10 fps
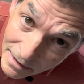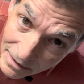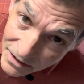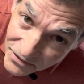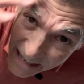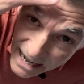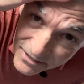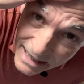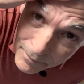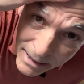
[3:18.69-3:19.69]
This guy's
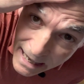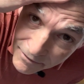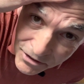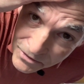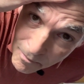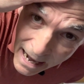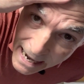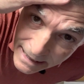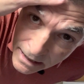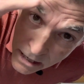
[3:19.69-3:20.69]
got to be out of his
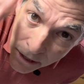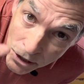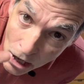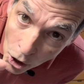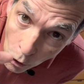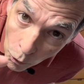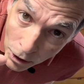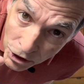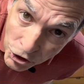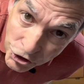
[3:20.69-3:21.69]
mind. No,
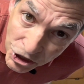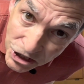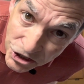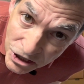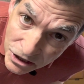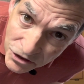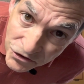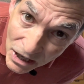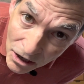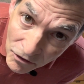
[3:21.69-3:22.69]
you're teaching
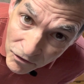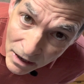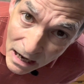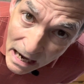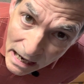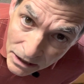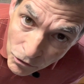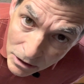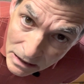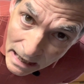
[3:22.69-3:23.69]
yourself how to
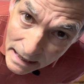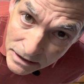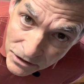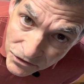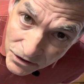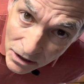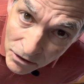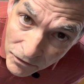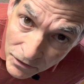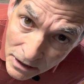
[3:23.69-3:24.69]
align
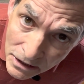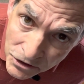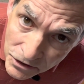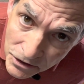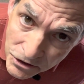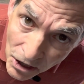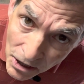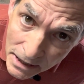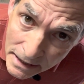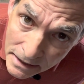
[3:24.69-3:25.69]
yourself to the
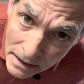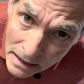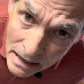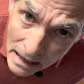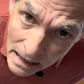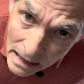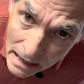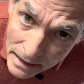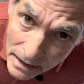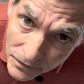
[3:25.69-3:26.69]
target
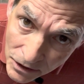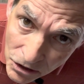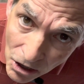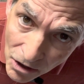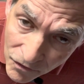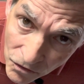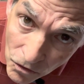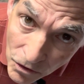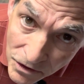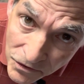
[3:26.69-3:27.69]
on the golf
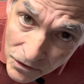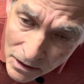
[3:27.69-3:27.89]
course.